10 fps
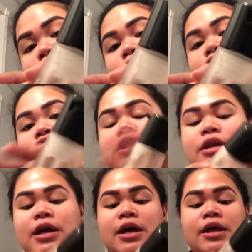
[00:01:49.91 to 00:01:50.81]

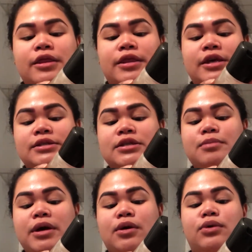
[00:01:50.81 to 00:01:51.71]
lotion. This
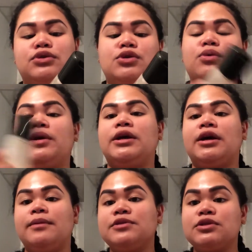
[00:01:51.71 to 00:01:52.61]
is my go-to when
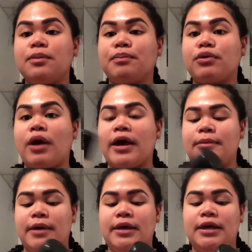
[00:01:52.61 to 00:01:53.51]
it comes to
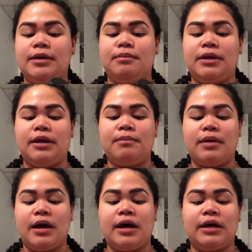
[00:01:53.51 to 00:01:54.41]
priming.
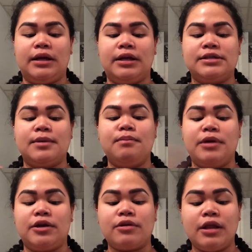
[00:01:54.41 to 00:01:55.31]
It is a
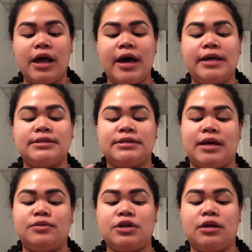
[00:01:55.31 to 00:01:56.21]
mineralized
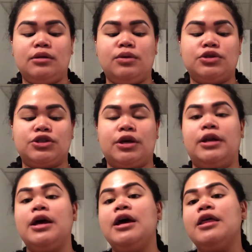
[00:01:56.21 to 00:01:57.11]
time check
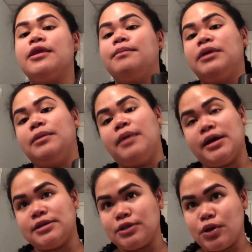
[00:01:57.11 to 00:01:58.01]
lotion that
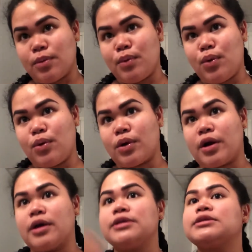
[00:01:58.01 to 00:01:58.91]
minimizes your
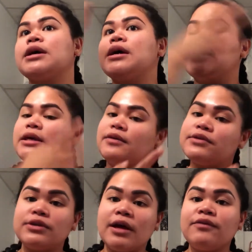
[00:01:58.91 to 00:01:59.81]
pores,
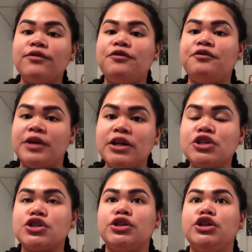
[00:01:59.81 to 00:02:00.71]
gives you that
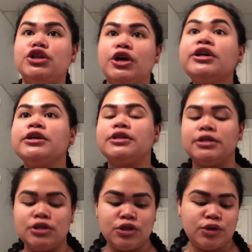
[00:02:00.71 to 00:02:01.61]
finished look
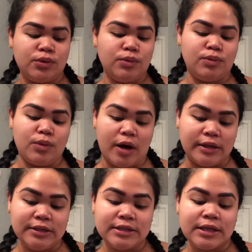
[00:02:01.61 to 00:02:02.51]
that you
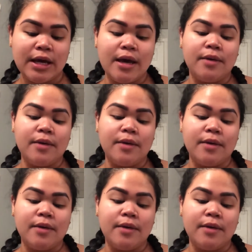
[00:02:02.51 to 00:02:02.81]
want,